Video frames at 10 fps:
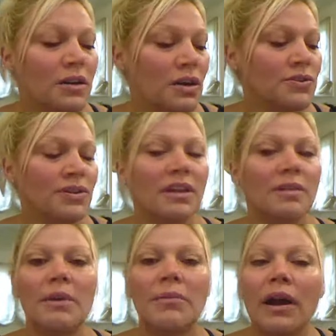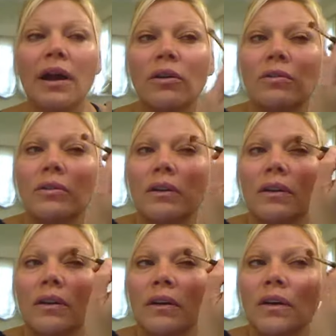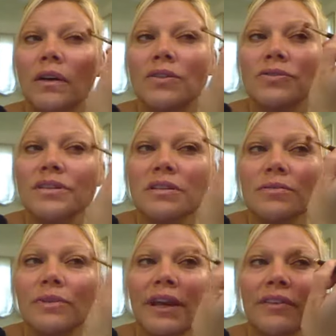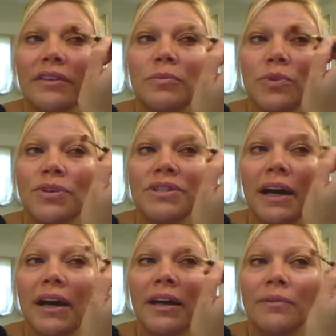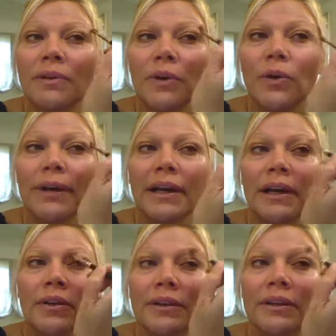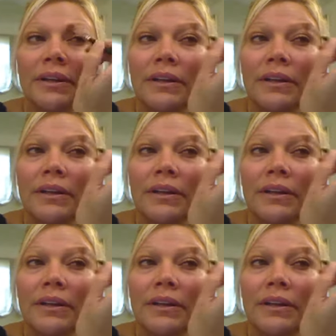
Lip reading: underneath my brow. So this is when I have a little more time. I'm going out